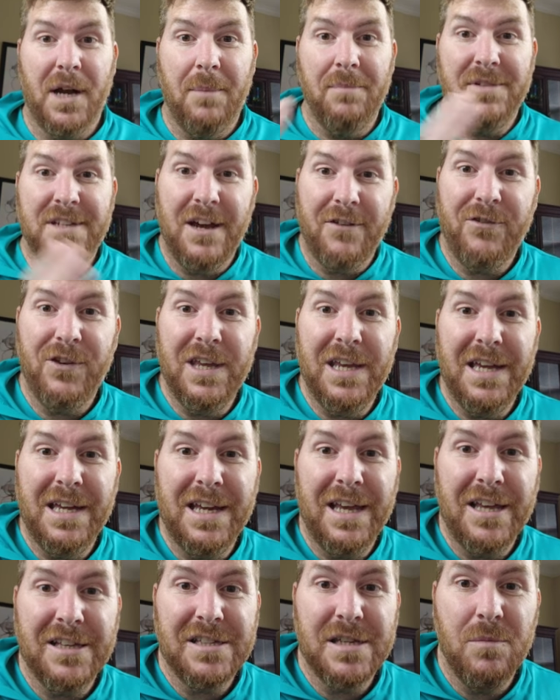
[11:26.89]
I'm definitely going
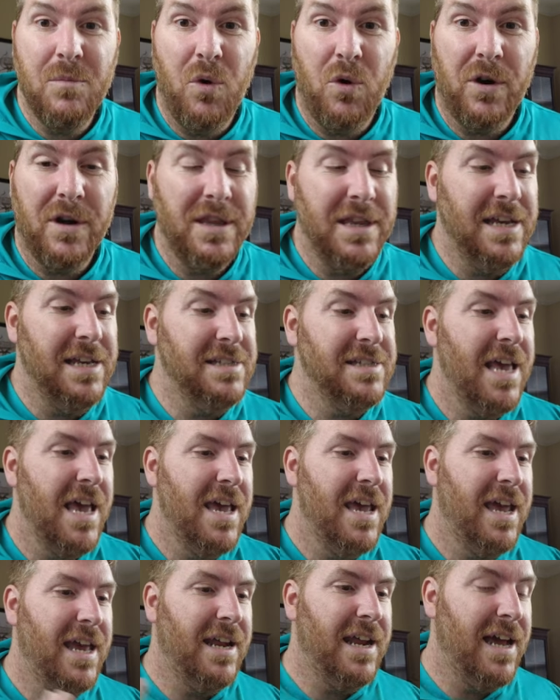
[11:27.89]
to get some more of these,
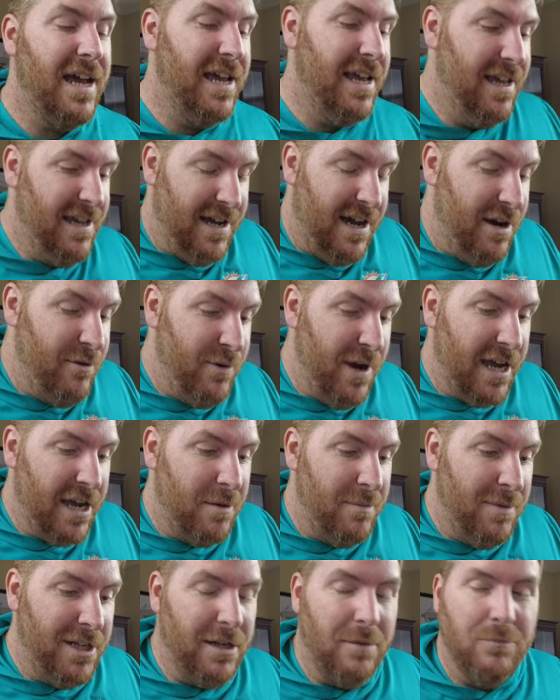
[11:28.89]
and I
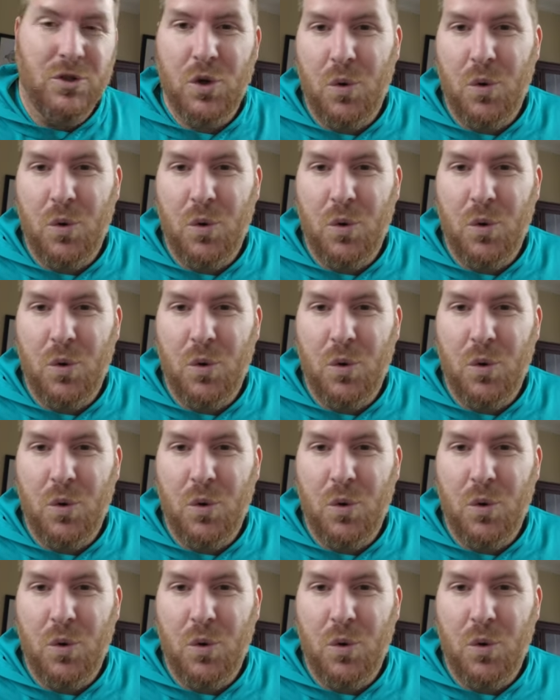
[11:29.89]
recommend them.